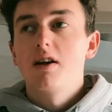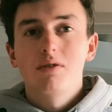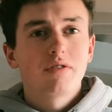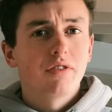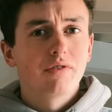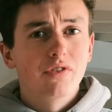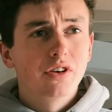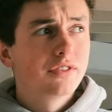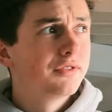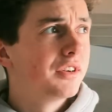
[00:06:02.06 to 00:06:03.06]
was the first
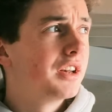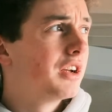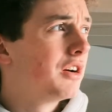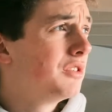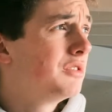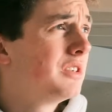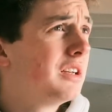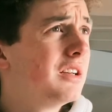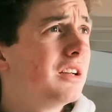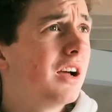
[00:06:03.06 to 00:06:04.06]
video
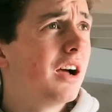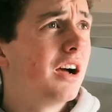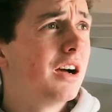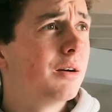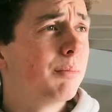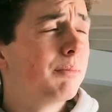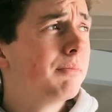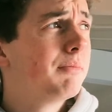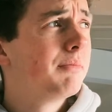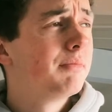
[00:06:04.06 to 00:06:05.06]

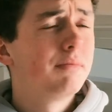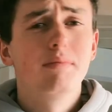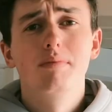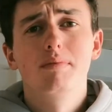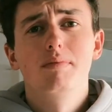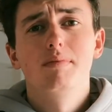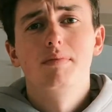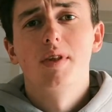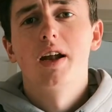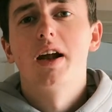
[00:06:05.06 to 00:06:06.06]

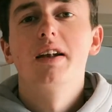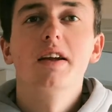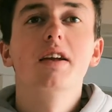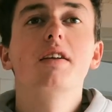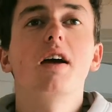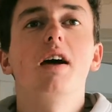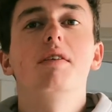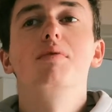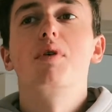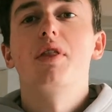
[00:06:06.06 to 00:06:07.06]
that I did kind of
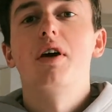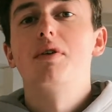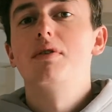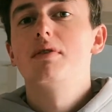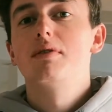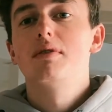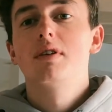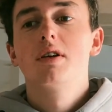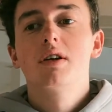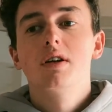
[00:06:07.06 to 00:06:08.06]
without
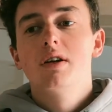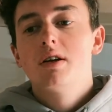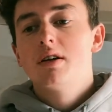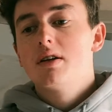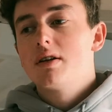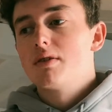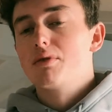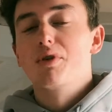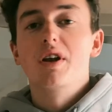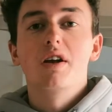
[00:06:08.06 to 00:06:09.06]

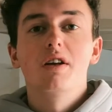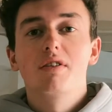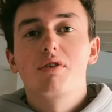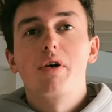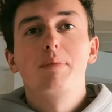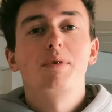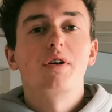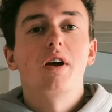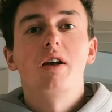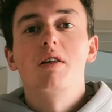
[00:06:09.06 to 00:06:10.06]
reading a script or
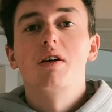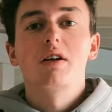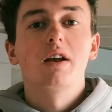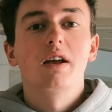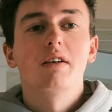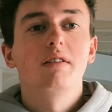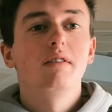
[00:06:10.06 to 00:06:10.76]
kind of looking at